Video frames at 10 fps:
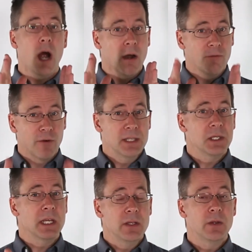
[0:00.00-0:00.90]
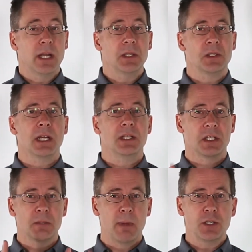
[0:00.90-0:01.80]
our friends in the United States, a
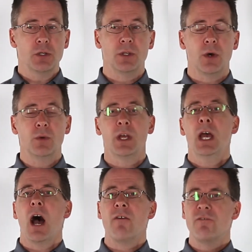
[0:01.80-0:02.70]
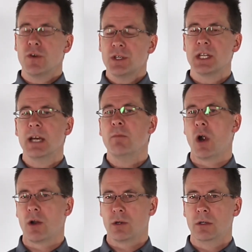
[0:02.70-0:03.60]
special note, a first-time
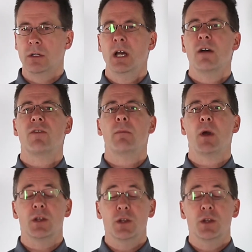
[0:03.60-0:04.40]
article from our